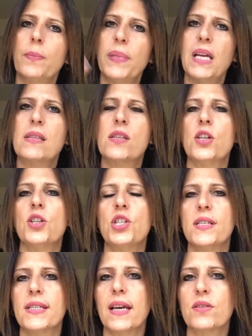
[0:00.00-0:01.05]
the blood
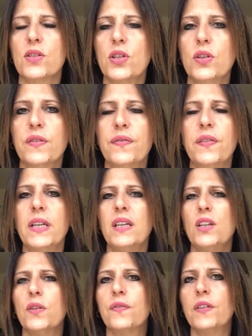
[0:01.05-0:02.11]
surges down to your
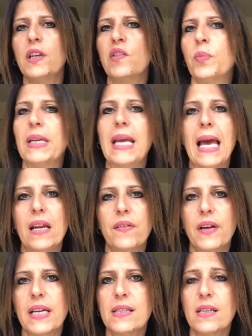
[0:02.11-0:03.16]
feet have been
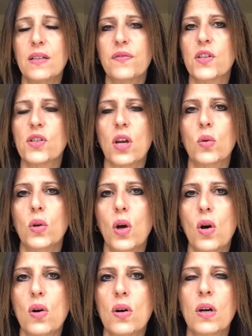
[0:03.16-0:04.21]
elevated for so
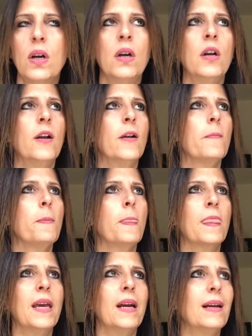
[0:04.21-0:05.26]
long.
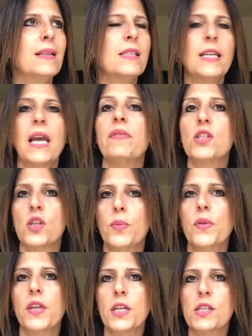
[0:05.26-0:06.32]
It's
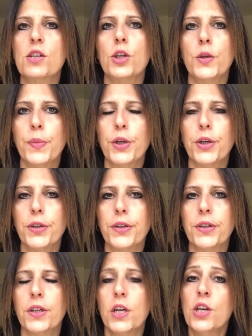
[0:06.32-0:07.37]
inevitable that it's going to burn.
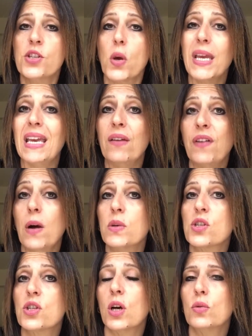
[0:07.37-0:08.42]
So if I
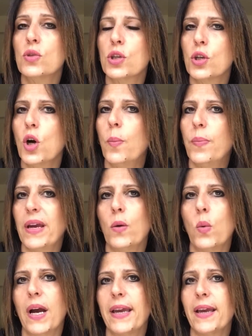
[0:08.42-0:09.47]
was told to not bear
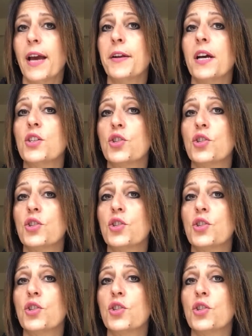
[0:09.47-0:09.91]
weight and I